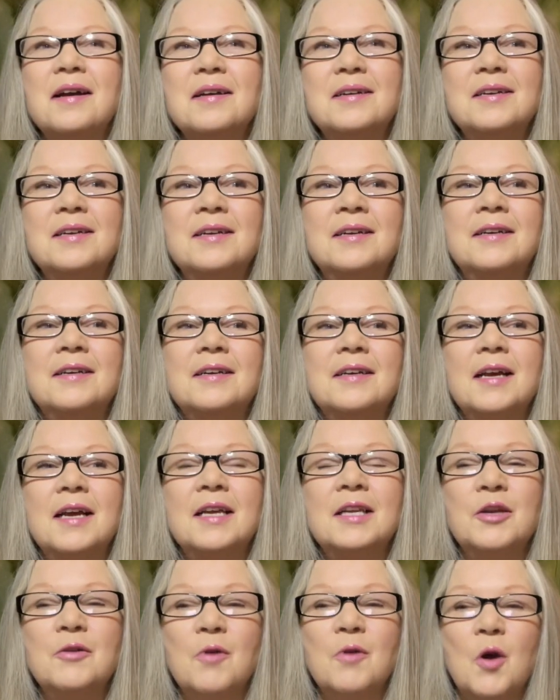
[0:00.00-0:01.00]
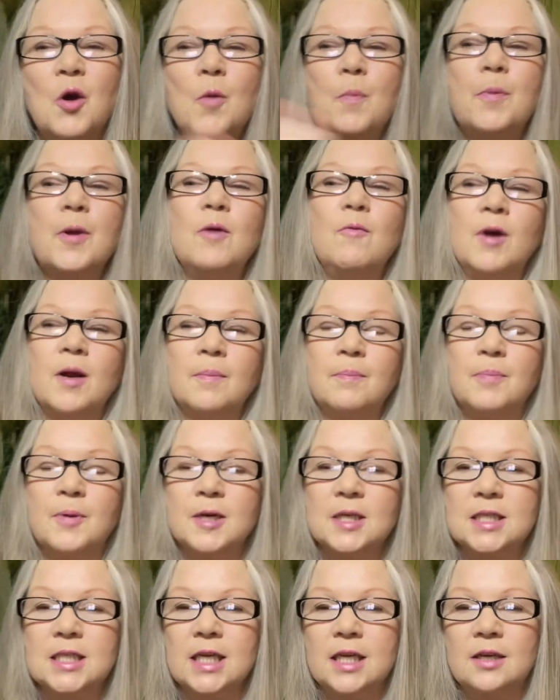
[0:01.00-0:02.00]
And you open one
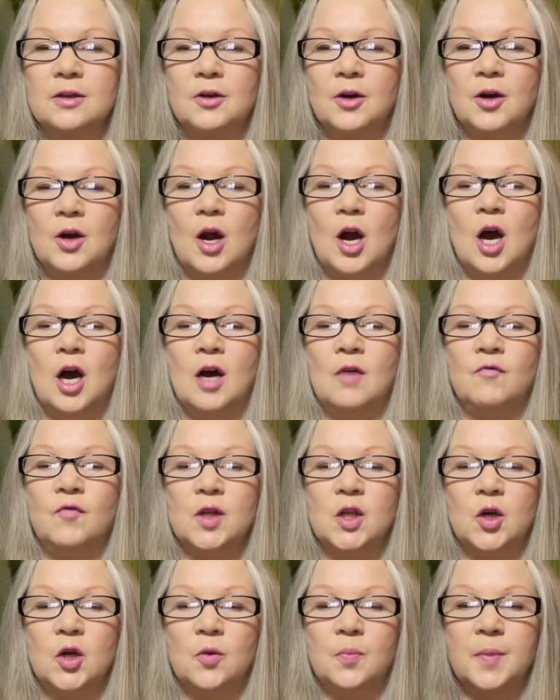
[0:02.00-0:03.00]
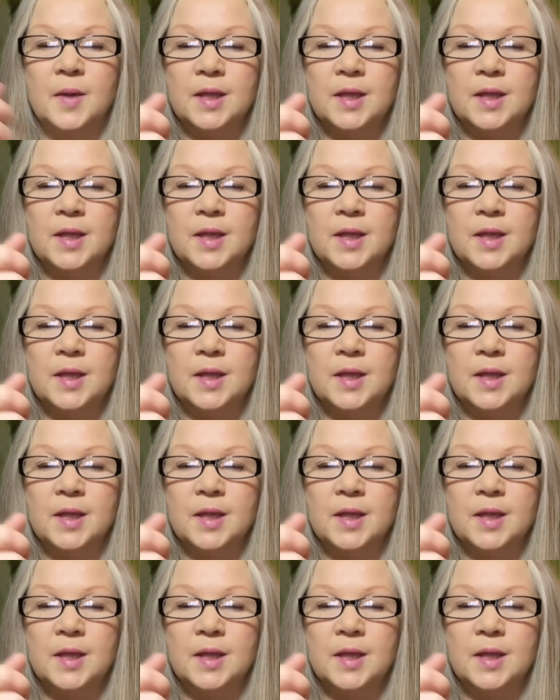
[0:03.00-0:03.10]
particular envelope,